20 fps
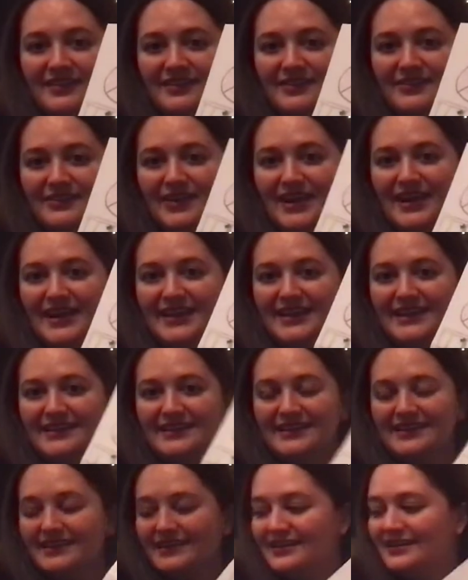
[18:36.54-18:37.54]
right?
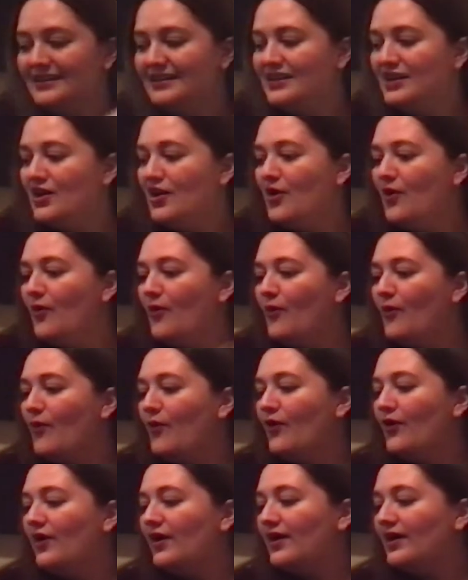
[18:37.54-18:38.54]

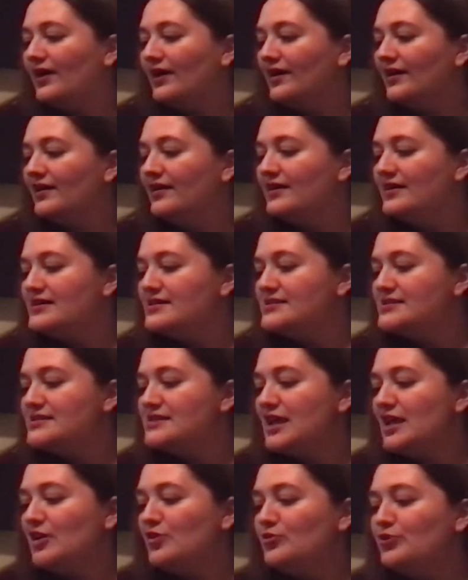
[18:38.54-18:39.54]
Or
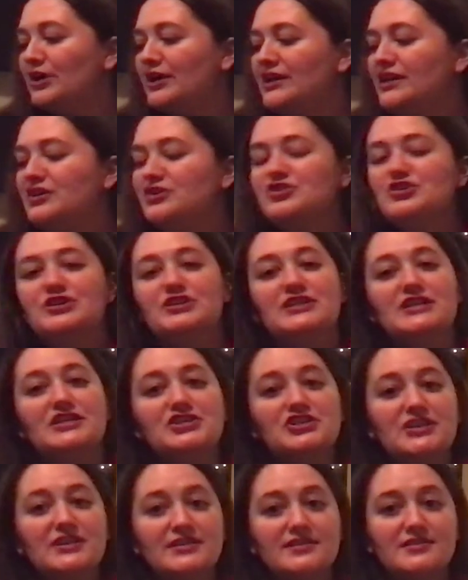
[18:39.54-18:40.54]
celebrating
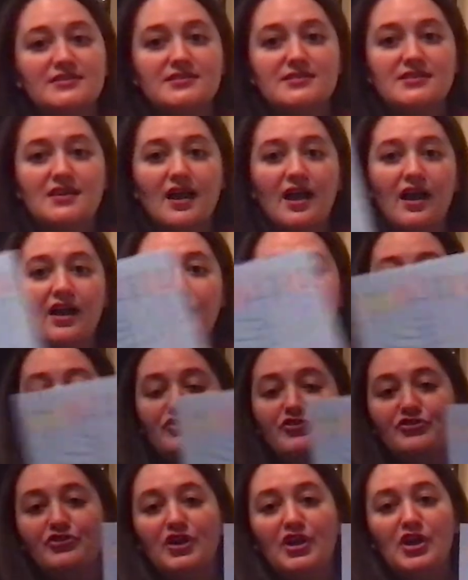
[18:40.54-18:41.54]
traditions of
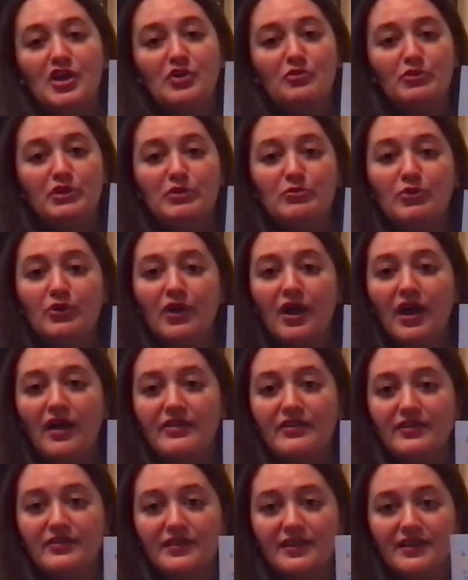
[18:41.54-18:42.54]
people
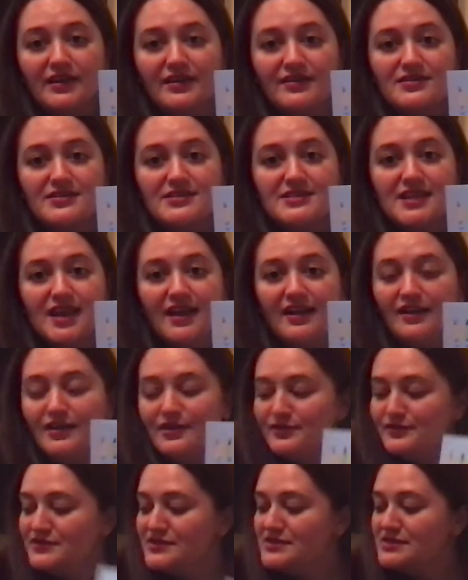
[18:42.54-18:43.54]
other than
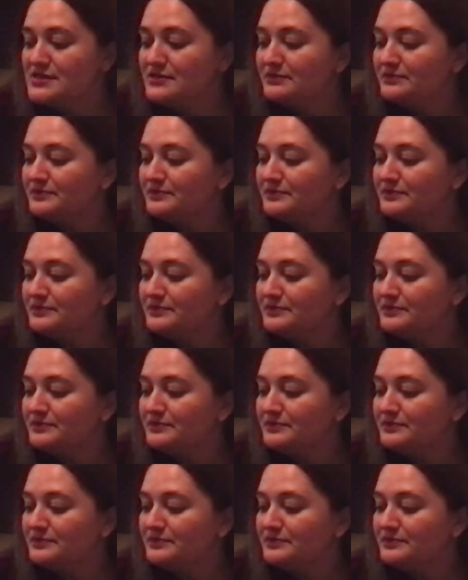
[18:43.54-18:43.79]
ourselves,